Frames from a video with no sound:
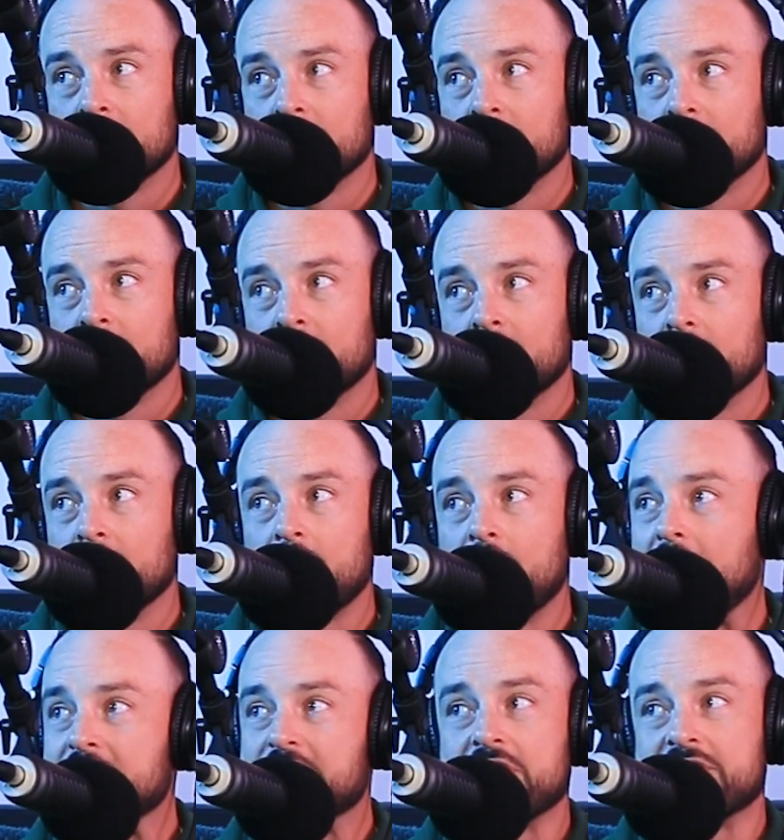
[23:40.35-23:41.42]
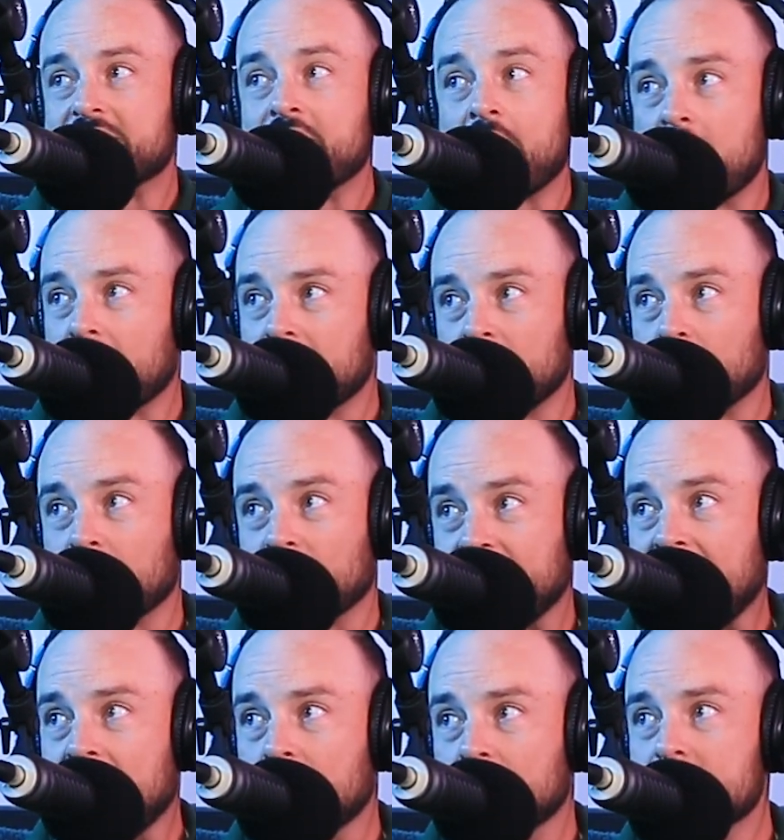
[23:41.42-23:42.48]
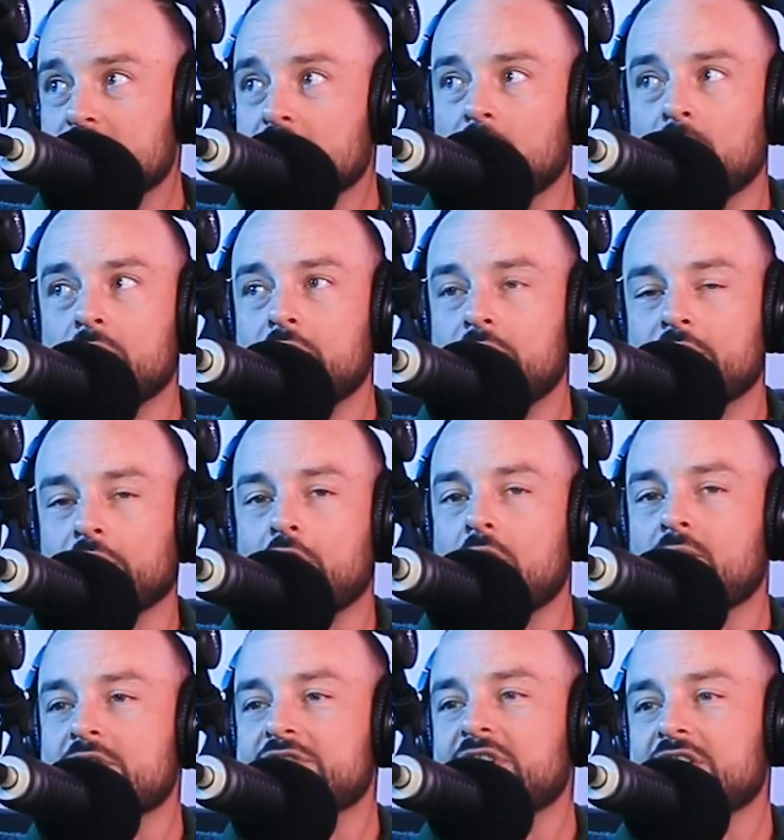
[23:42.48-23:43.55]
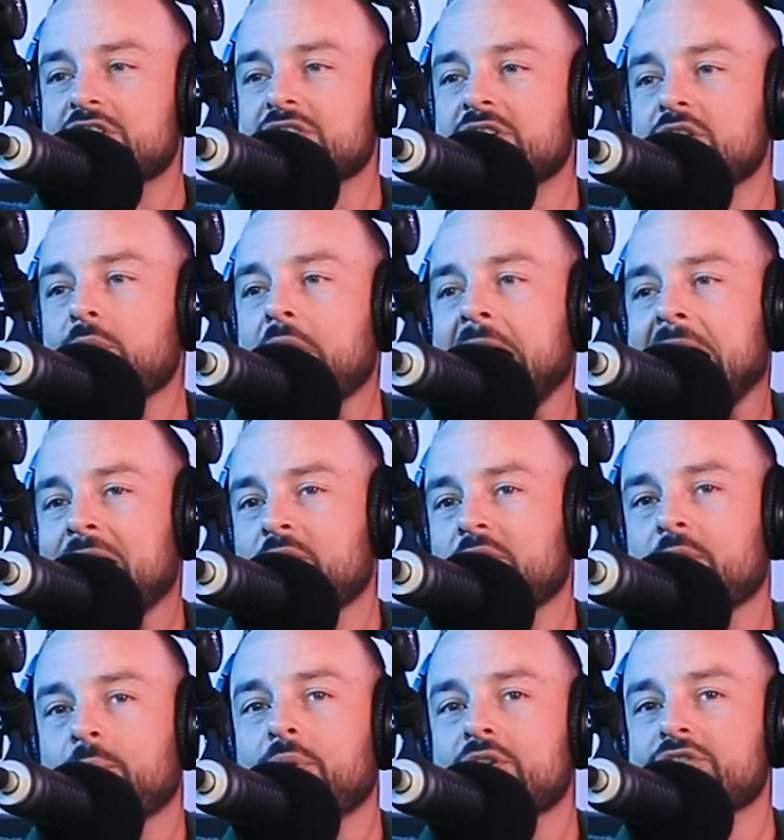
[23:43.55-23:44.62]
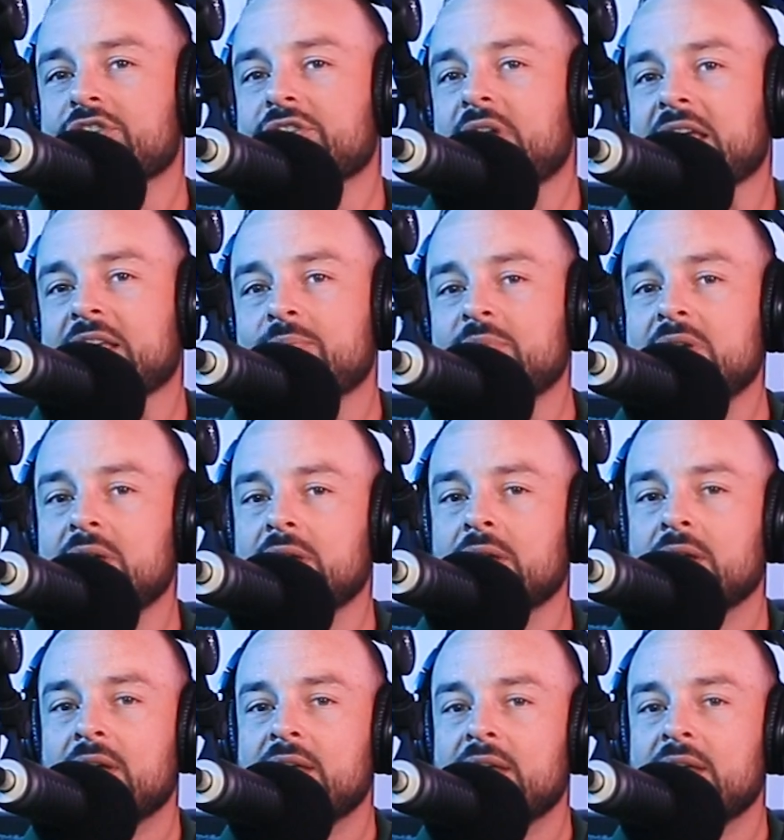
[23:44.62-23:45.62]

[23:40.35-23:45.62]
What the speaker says: I don't know. It's just not going to work out. So the conversations that you have with a person like me,